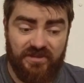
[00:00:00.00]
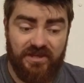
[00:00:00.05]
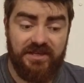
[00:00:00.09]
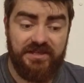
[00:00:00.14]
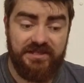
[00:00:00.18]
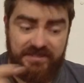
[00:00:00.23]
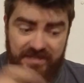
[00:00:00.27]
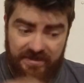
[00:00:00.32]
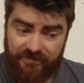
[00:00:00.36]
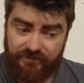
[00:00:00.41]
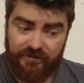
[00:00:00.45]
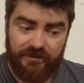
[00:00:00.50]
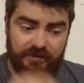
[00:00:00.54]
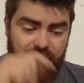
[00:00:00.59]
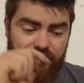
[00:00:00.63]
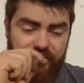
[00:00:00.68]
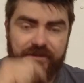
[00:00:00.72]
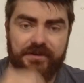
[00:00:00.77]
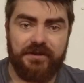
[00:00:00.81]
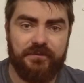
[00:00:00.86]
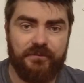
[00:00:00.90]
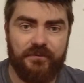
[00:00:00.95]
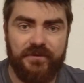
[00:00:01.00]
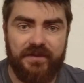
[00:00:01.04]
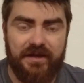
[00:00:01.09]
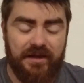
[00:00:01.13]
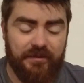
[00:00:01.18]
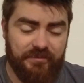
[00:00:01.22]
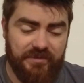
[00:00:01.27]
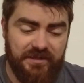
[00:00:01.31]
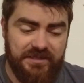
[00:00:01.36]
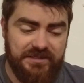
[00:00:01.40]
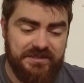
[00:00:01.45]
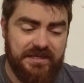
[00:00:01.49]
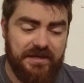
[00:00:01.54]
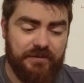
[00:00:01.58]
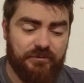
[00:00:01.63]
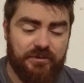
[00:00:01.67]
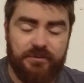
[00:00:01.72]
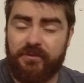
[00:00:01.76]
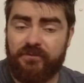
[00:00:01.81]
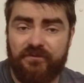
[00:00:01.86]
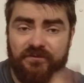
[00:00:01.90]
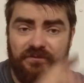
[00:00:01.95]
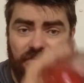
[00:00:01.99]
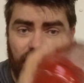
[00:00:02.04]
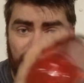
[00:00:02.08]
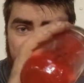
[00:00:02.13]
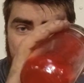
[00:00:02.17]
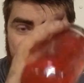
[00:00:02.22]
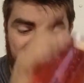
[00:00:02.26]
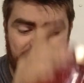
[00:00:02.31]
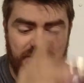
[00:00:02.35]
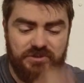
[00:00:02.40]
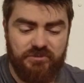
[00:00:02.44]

it definitely would have done with that, because that would have been fighting